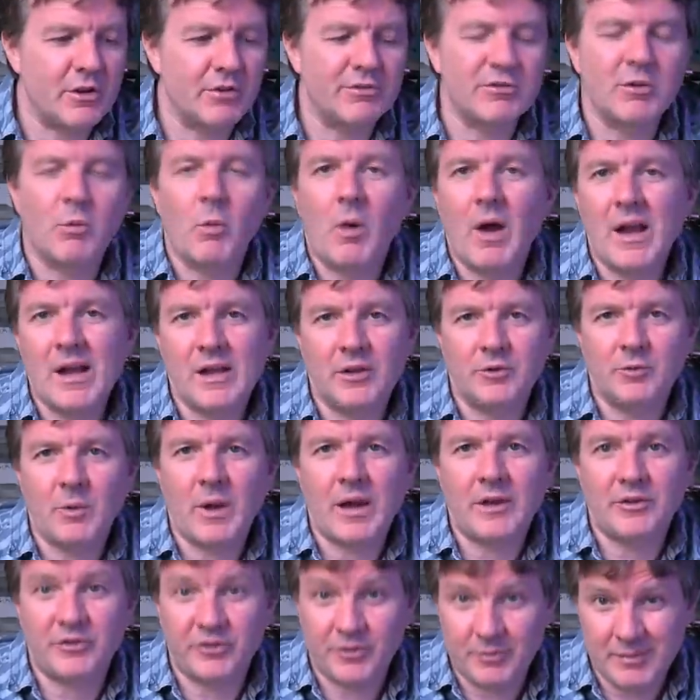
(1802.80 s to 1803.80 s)
of the Wild
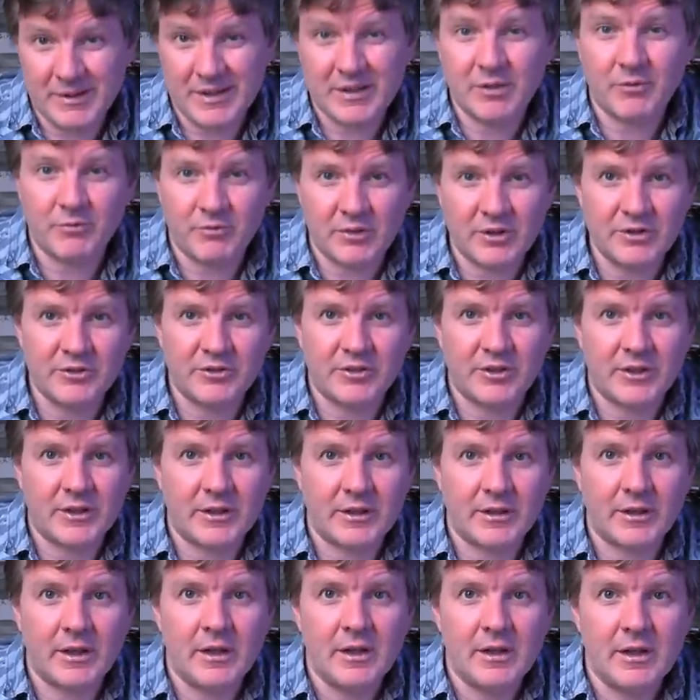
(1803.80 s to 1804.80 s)
West to be
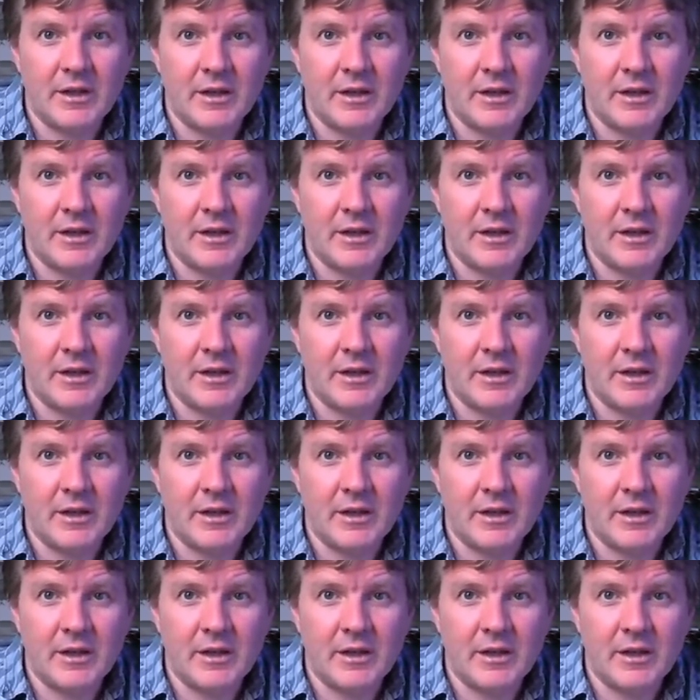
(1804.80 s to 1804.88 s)
convincing